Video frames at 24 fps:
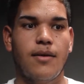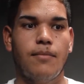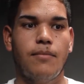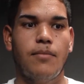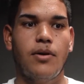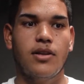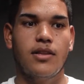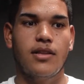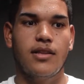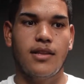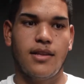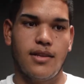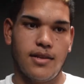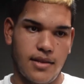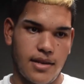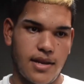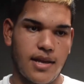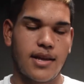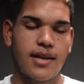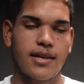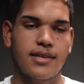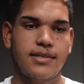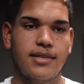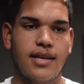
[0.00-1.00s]
But
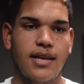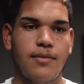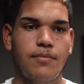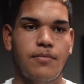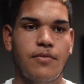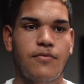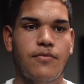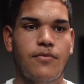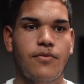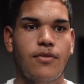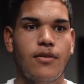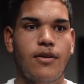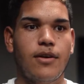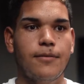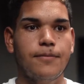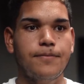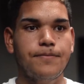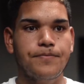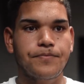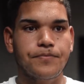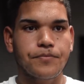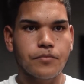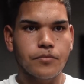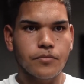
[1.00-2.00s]
like I said before,
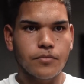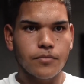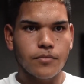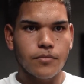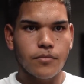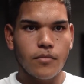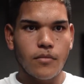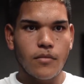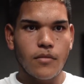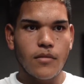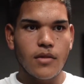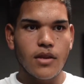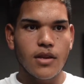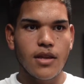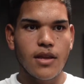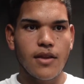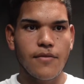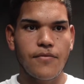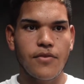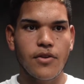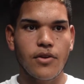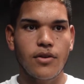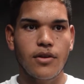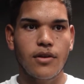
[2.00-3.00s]

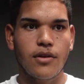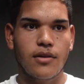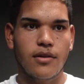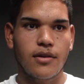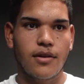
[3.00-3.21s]
if you're